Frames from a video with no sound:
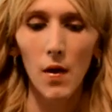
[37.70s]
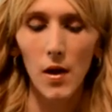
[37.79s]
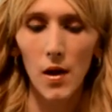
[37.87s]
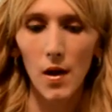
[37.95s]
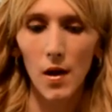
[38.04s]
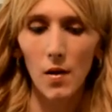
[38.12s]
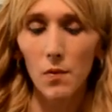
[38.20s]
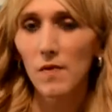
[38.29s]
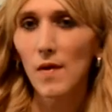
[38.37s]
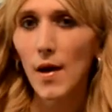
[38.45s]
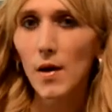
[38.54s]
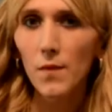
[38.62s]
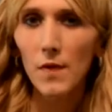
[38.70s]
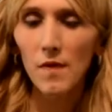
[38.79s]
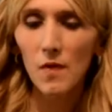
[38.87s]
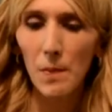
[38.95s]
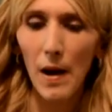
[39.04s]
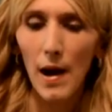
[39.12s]
And it was kind of
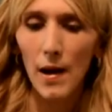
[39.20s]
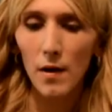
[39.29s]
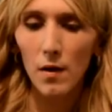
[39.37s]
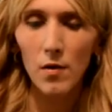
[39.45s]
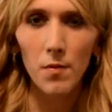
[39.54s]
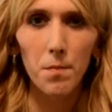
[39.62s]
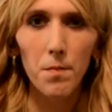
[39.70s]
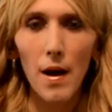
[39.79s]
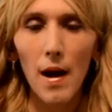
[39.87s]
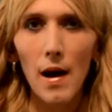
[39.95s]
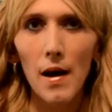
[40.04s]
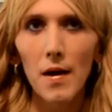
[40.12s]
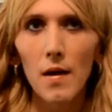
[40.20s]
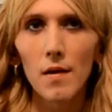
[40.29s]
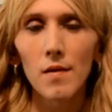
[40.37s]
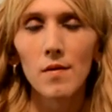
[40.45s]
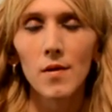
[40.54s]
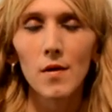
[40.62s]
inspired by
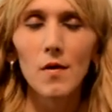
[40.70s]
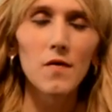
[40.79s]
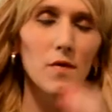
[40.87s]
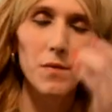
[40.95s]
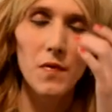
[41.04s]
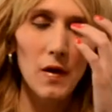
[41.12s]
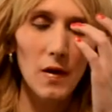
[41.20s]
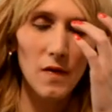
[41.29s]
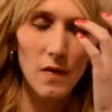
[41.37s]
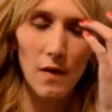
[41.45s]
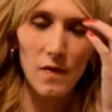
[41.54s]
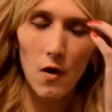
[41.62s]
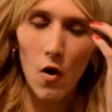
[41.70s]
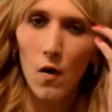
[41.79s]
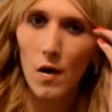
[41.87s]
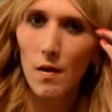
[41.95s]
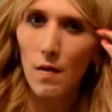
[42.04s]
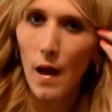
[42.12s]
some things I saw
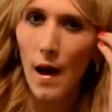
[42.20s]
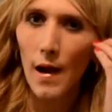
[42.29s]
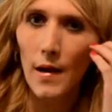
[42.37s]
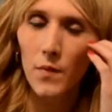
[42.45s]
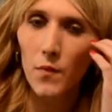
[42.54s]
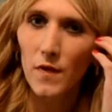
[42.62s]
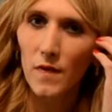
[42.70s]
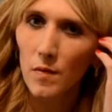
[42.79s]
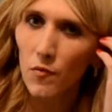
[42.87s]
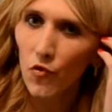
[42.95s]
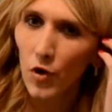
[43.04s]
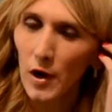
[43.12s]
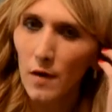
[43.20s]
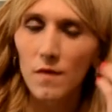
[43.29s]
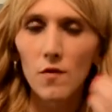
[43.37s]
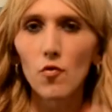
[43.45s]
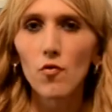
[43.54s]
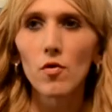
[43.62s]
online with some trans
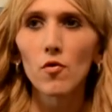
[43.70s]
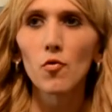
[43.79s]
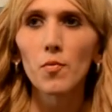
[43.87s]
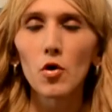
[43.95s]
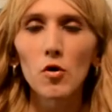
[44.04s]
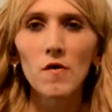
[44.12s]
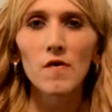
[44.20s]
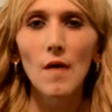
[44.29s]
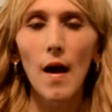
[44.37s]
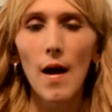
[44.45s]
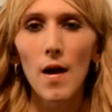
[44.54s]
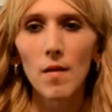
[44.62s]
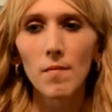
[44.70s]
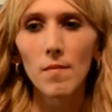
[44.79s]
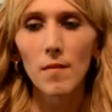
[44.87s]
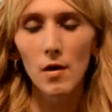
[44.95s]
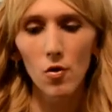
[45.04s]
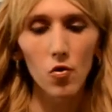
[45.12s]
YouTubers, um,
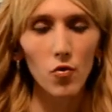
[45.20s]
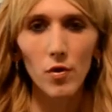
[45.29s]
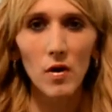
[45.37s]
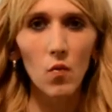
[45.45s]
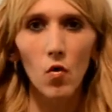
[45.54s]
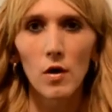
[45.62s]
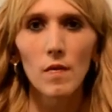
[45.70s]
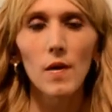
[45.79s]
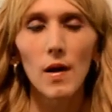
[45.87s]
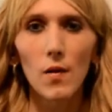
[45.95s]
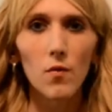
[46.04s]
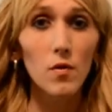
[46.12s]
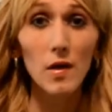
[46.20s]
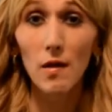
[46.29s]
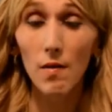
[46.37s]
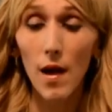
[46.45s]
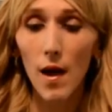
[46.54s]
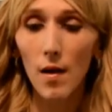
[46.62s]
including one that I really
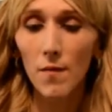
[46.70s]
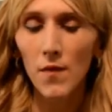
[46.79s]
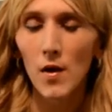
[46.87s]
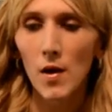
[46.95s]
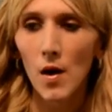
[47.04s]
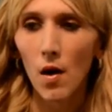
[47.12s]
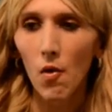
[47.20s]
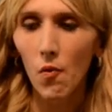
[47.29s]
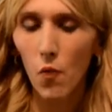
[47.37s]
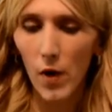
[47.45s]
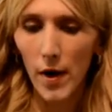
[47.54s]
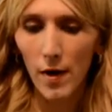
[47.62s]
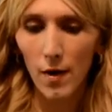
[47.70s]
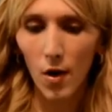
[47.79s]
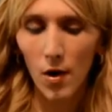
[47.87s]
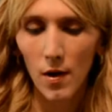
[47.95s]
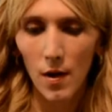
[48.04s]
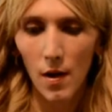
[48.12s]
love,
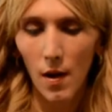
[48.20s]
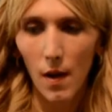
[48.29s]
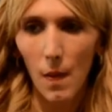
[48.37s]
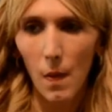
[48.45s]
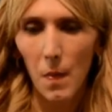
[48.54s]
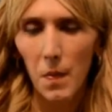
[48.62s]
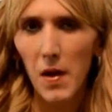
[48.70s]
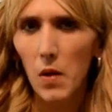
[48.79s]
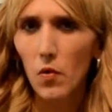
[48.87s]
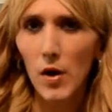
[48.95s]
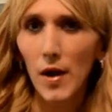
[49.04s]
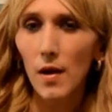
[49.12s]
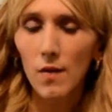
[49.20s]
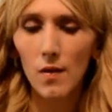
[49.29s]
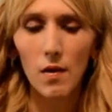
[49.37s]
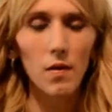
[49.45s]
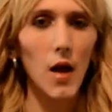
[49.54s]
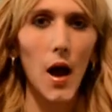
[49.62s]
where they were getting a
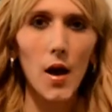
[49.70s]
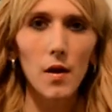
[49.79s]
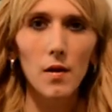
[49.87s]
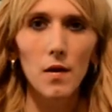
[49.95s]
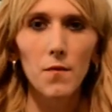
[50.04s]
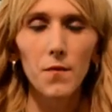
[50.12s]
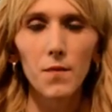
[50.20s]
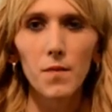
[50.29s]
lot of